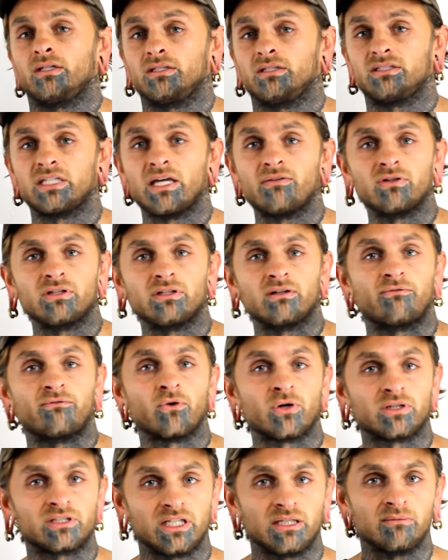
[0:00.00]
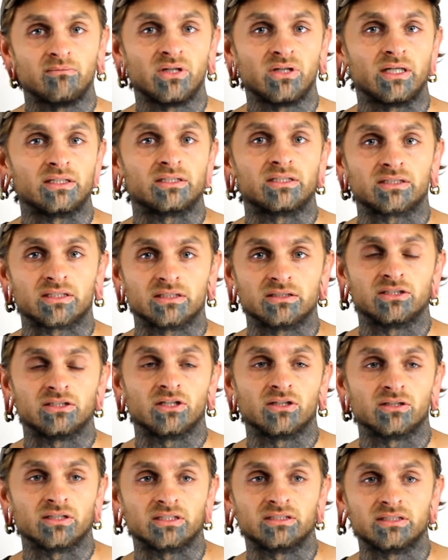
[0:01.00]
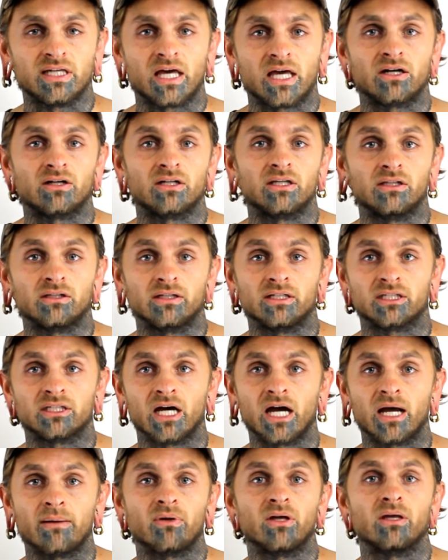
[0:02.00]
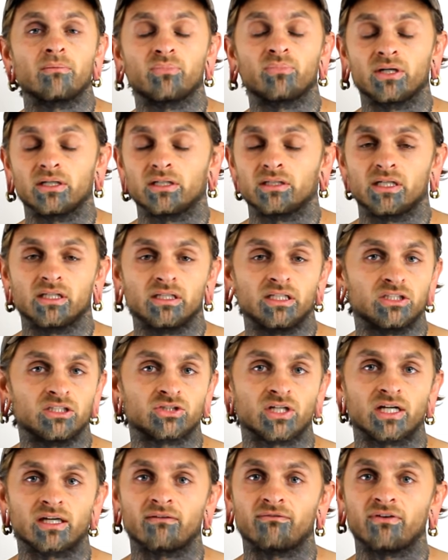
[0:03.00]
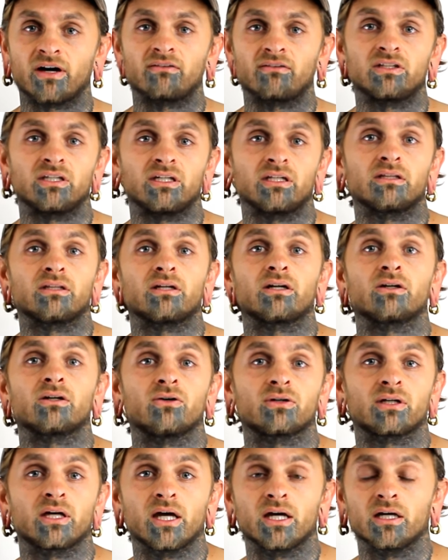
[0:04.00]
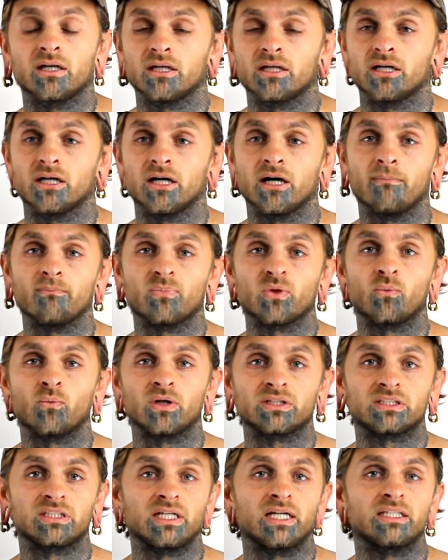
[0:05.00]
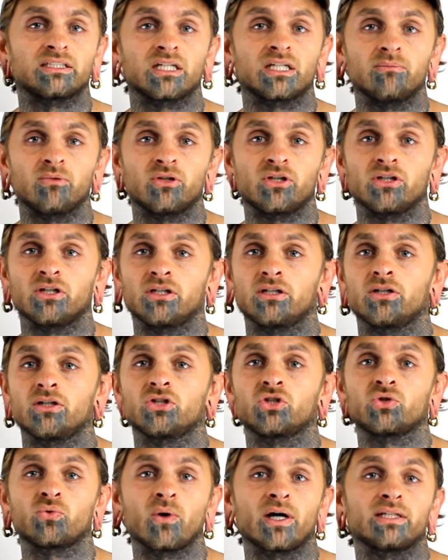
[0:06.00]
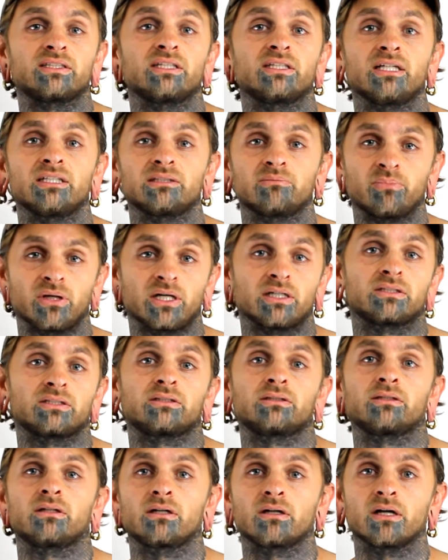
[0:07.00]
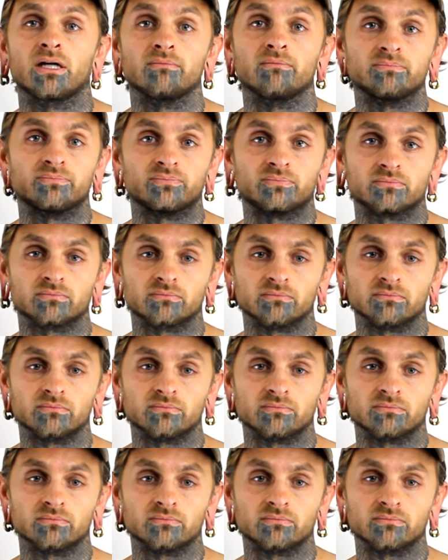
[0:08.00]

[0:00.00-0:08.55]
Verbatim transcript: seven to 14 minutes is considered the standard healing time, but at least try and get five to 10 in there, okay? Um, once a day is gonna be good, twice a day is best, all right?